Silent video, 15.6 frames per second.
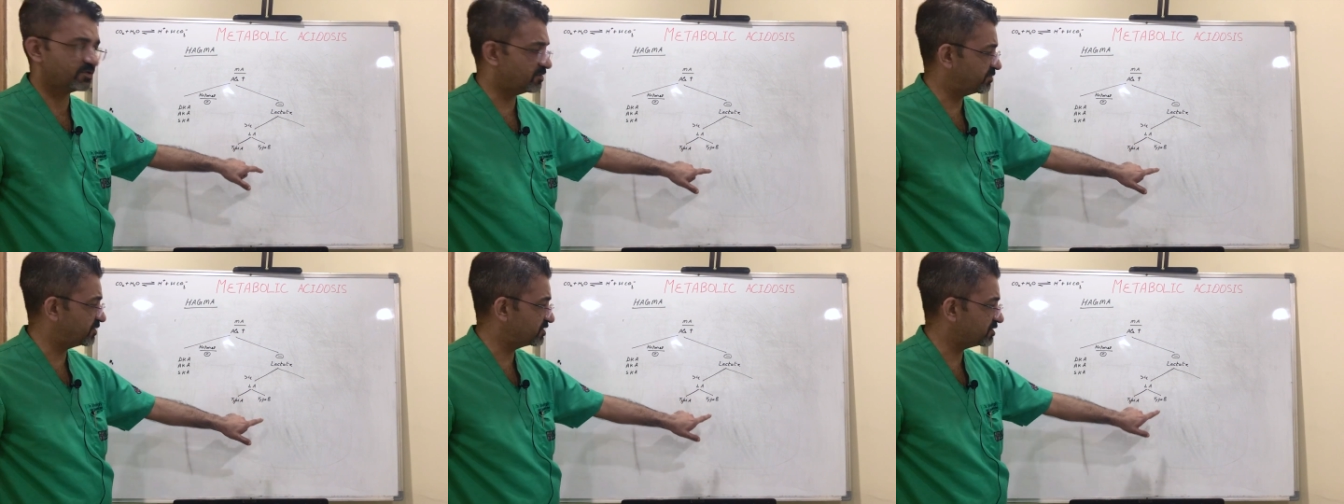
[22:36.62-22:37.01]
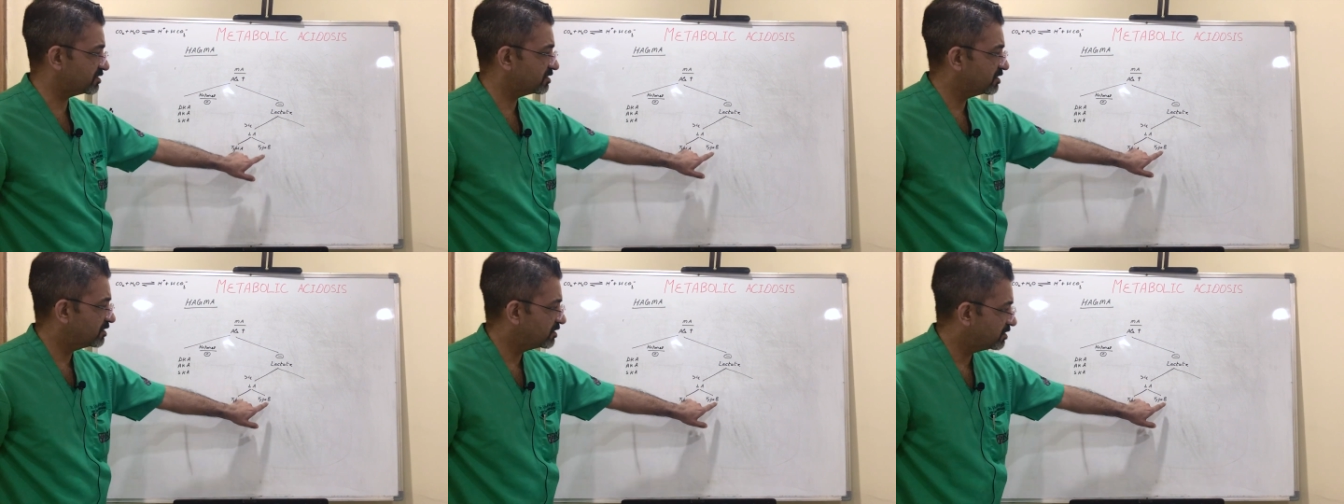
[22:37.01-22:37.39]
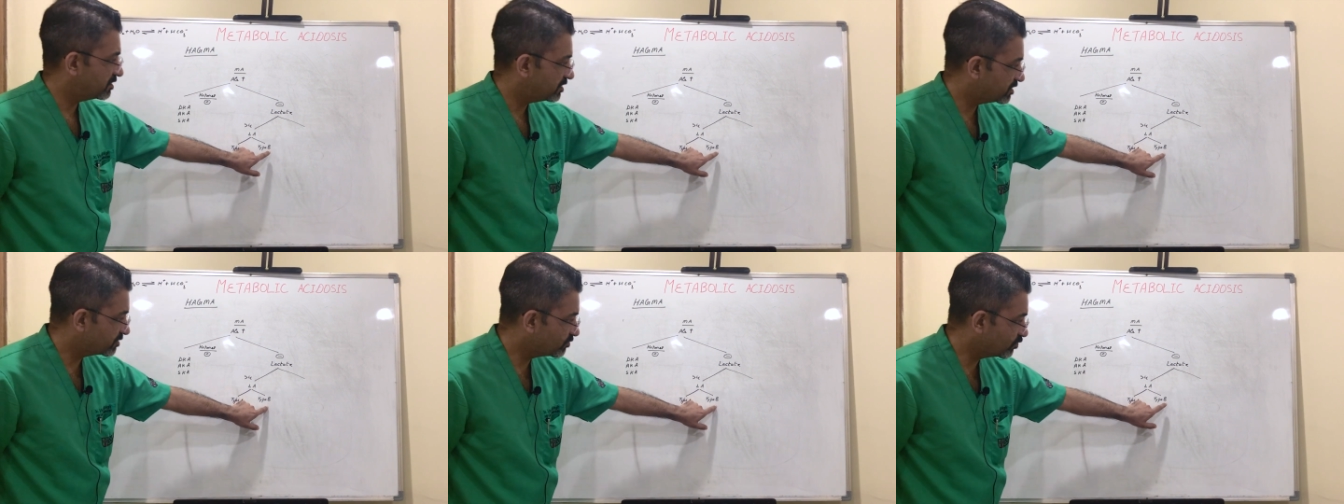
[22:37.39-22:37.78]
patient,
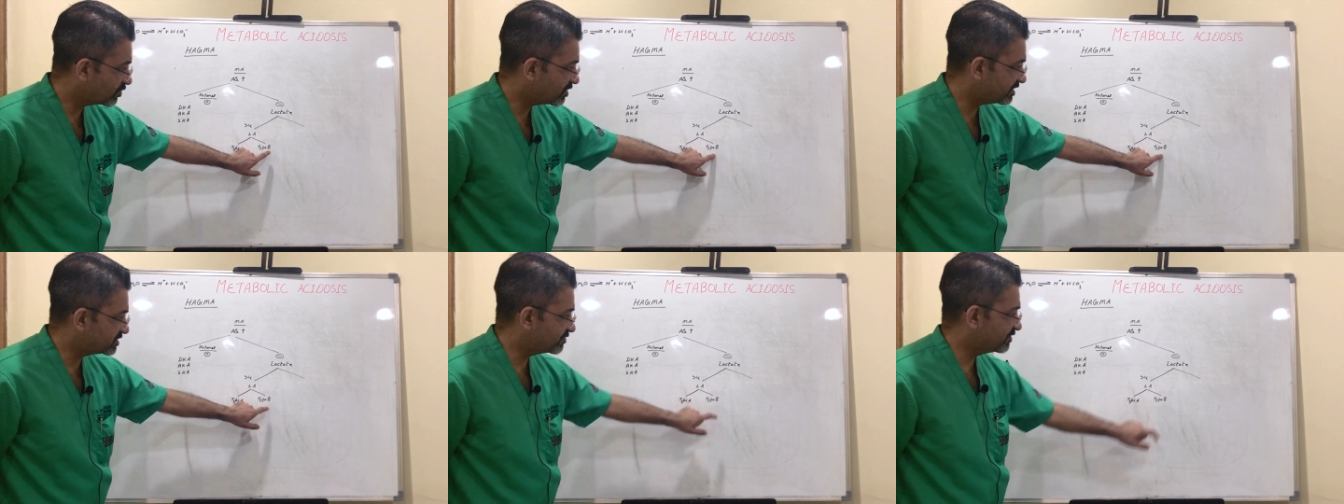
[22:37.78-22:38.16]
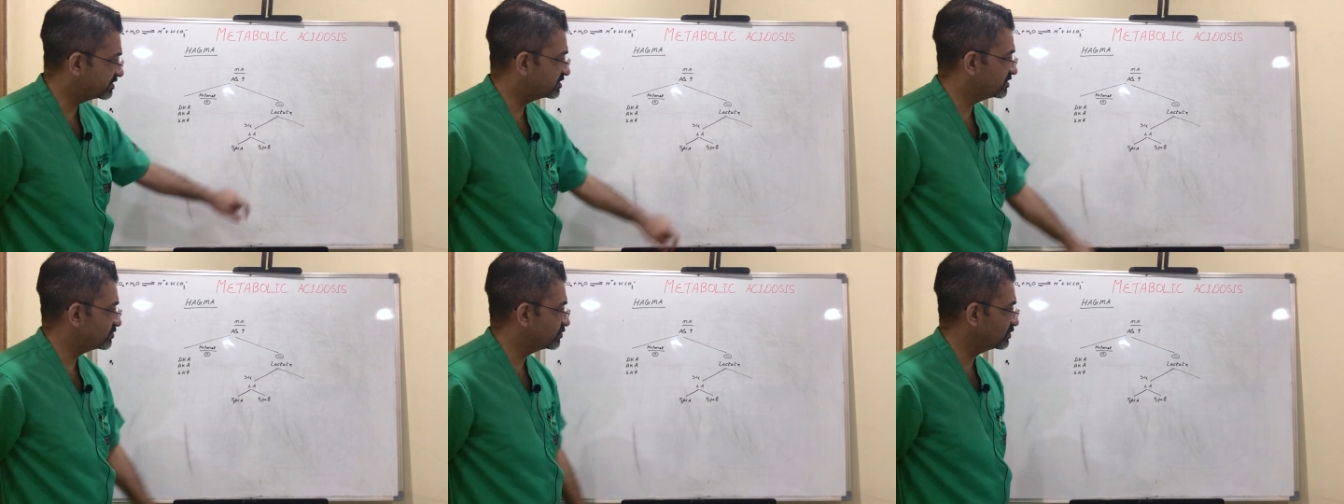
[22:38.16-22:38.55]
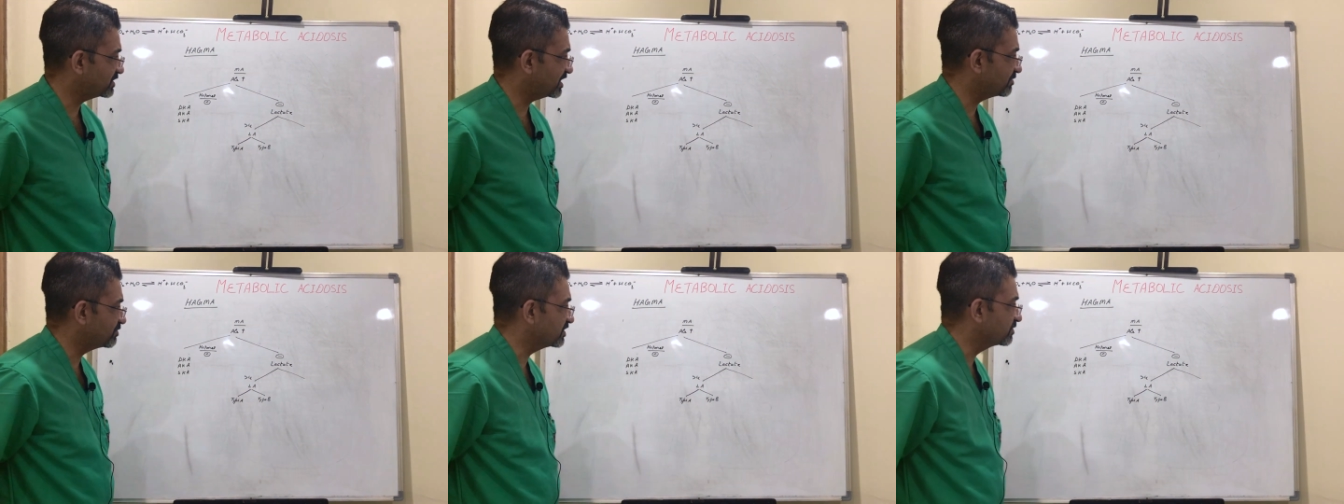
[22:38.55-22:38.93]
it more or less fits into
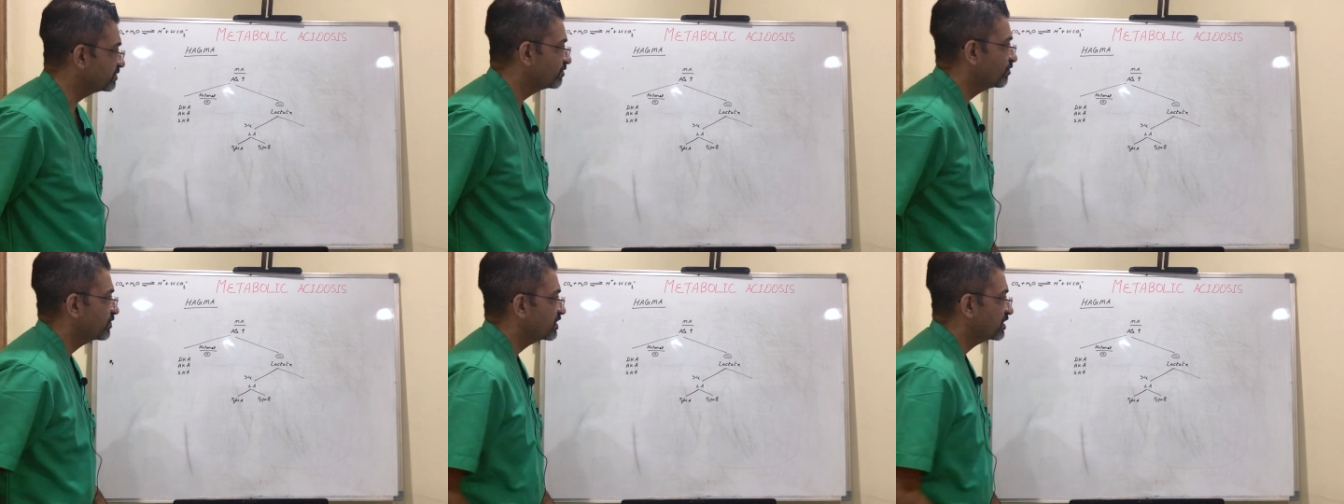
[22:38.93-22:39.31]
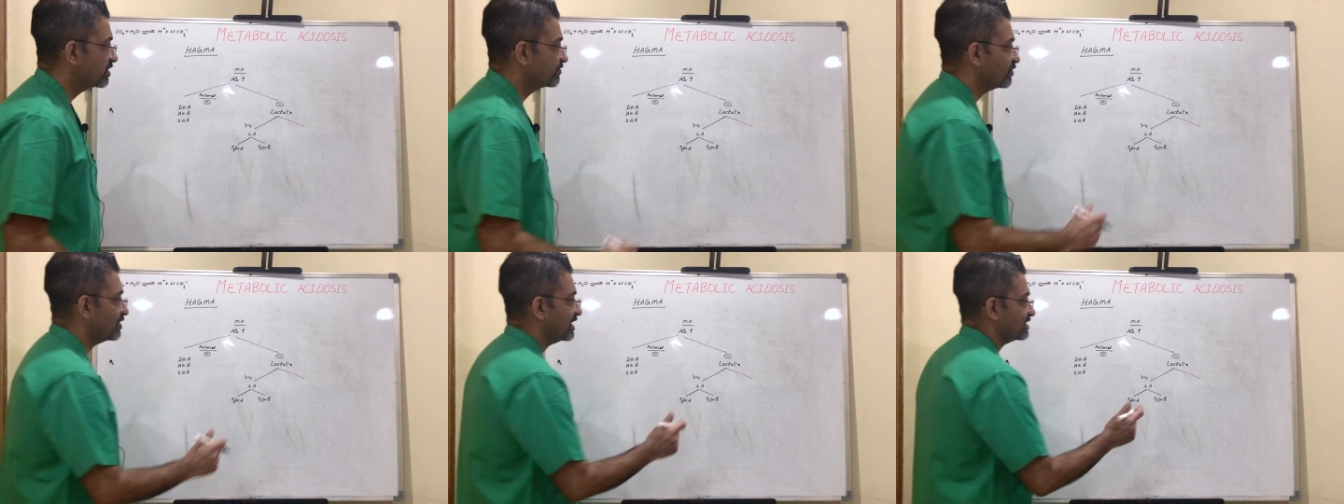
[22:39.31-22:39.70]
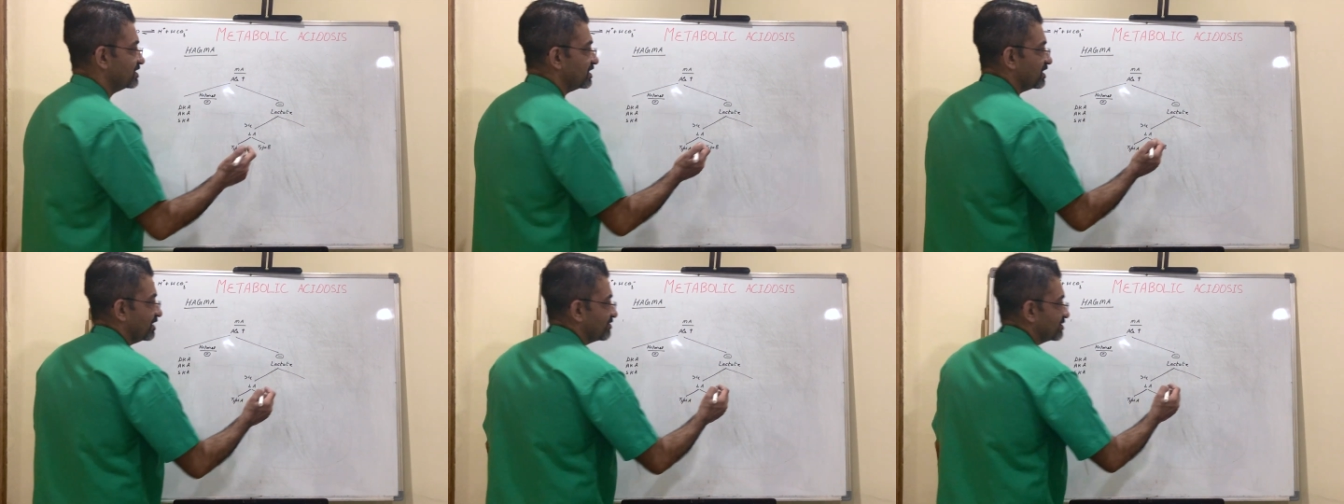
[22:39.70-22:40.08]
type B. If your
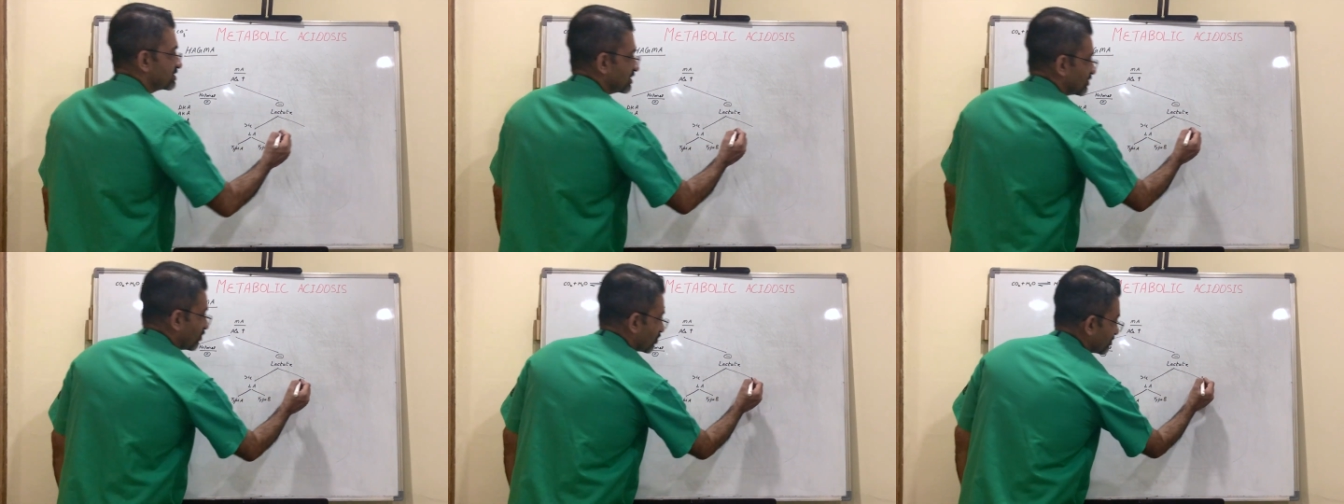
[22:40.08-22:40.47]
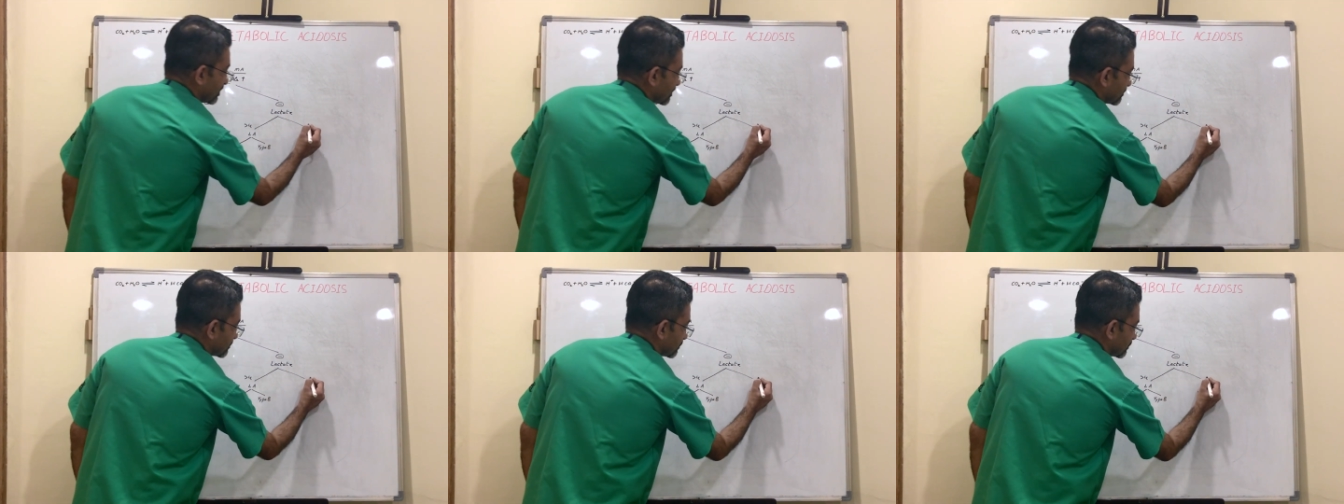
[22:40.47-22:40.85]
lactate levels are normal,